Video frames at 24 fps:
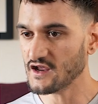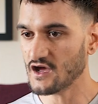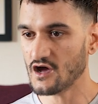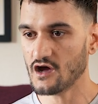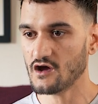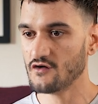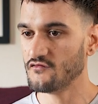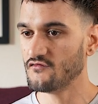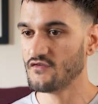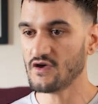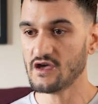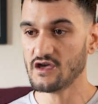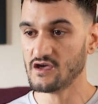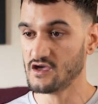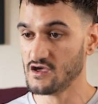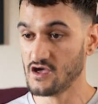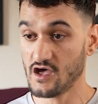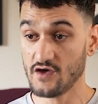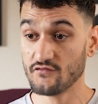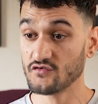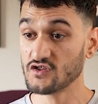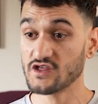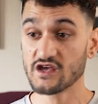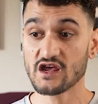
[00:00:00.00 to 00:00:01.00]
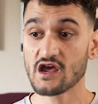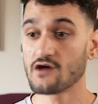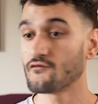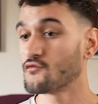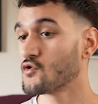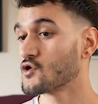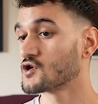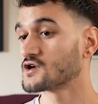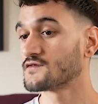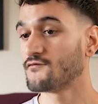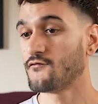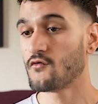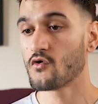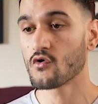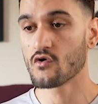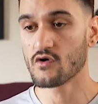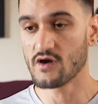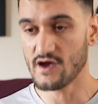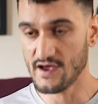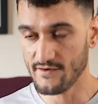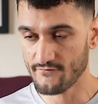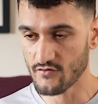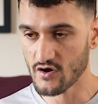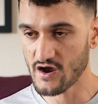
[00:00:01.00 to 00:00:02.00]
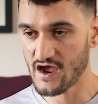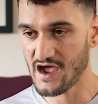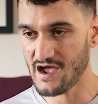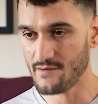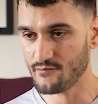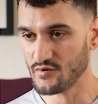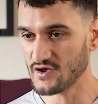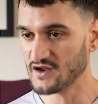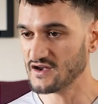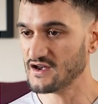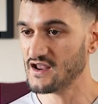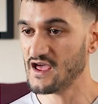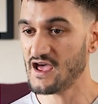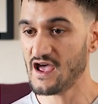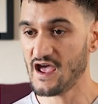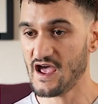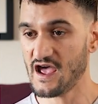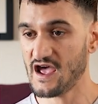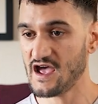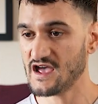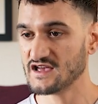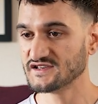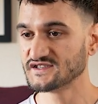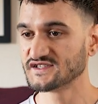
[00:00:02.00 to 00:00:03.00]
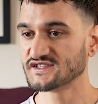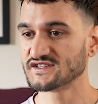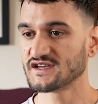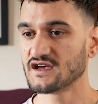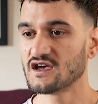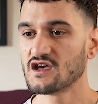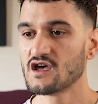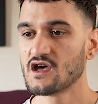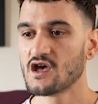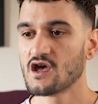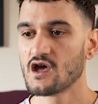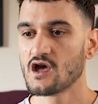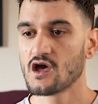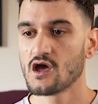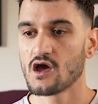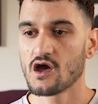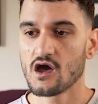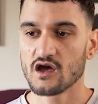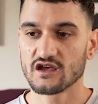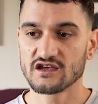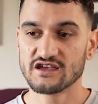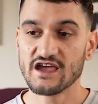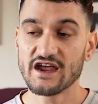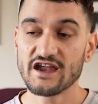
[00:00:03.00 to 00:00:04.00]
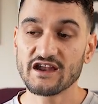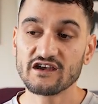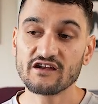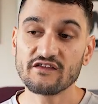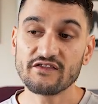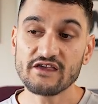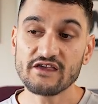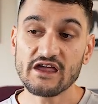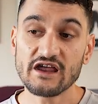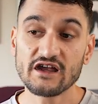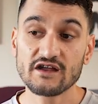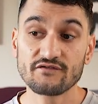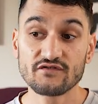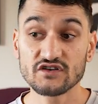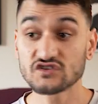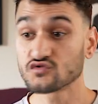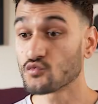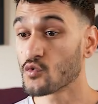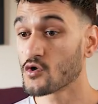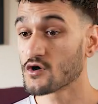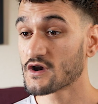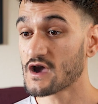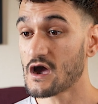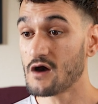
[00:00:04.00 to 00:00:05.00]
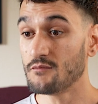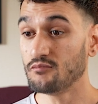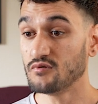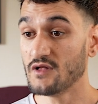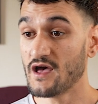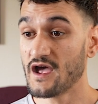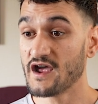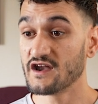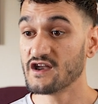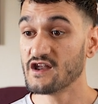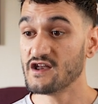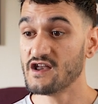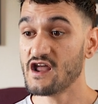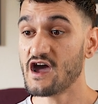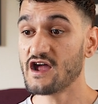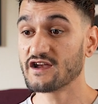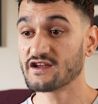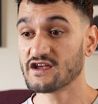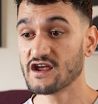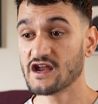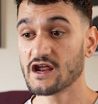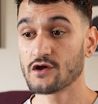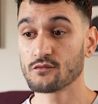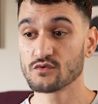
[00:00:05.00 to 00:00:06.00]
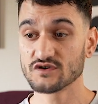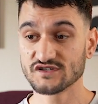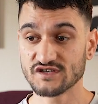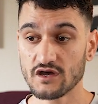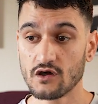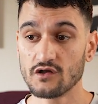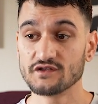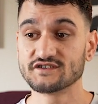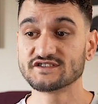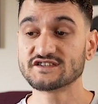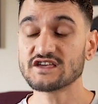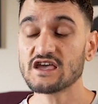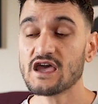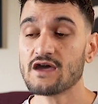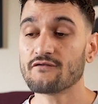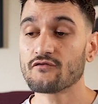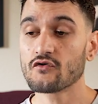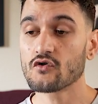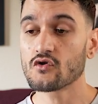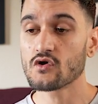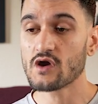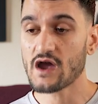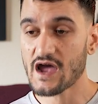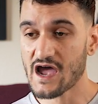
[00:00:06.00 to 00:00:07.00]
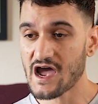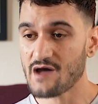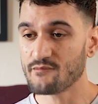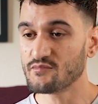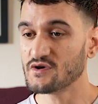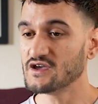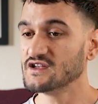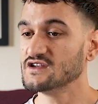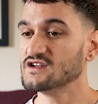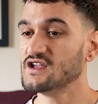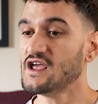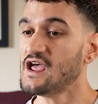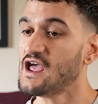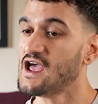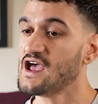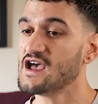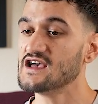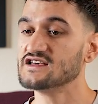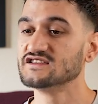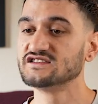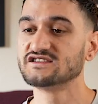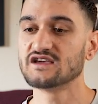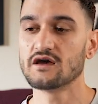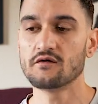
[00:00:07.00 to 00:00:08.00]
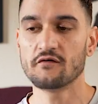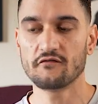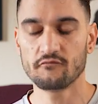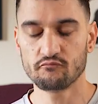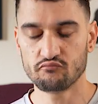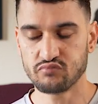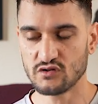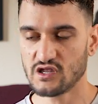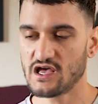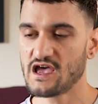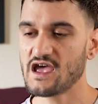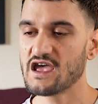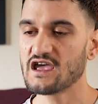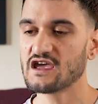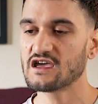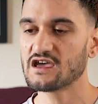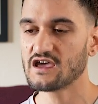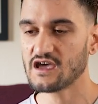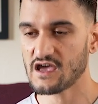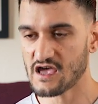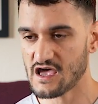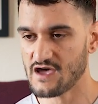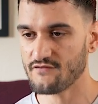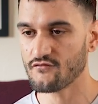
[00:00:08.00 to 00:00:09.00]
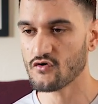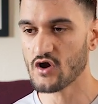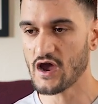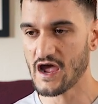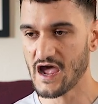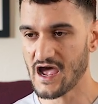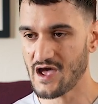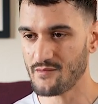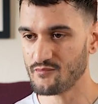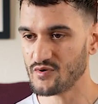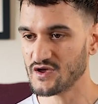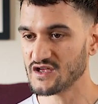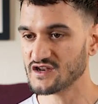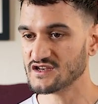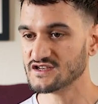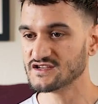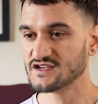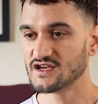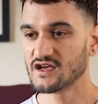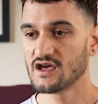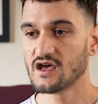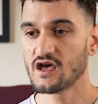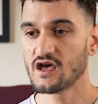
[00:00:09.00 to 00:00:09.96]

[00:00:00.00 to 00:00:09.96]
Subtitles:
of everything I've worked for ever happened? Has getting to the end of this workout plan and not getting results ever happened? Has blank ever happened?